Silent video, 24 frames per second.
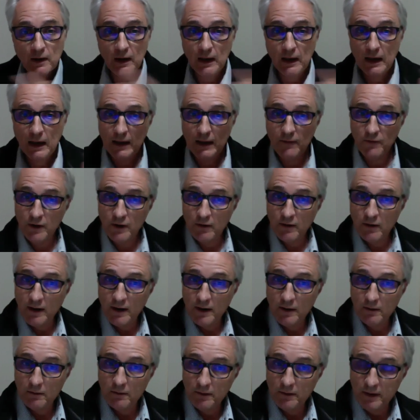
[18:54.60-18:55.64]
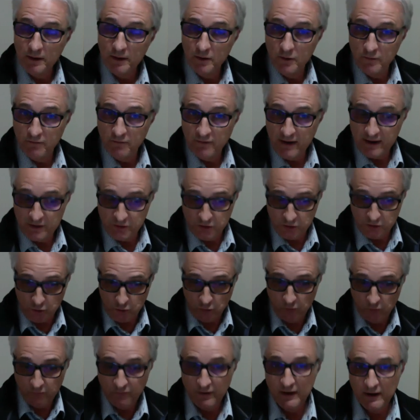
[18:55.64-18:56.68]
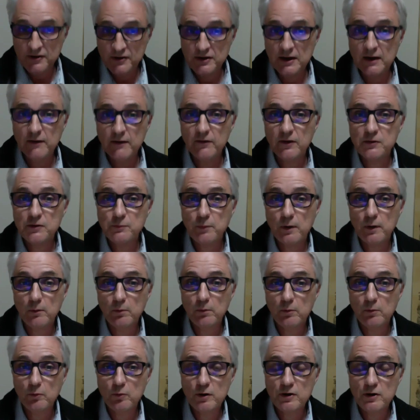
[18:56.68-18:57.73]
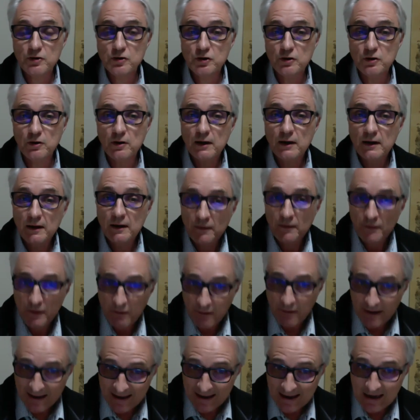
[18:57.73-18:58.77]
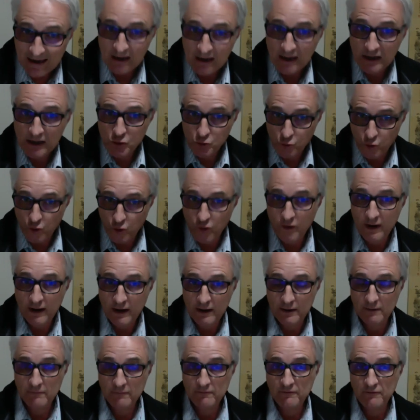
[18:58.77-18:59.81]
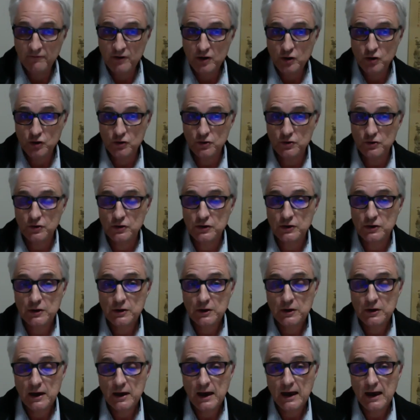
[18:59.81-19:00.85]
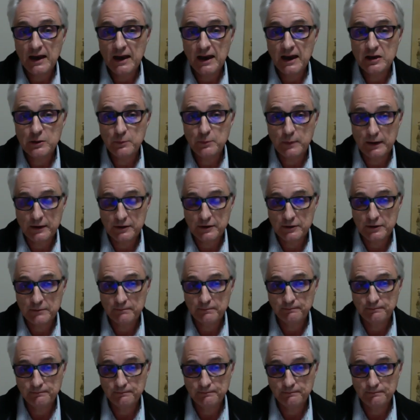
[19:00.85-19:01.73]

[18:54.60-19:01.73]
and there are, in the facts that you're facing in this problem question, there are electronic features and aspects.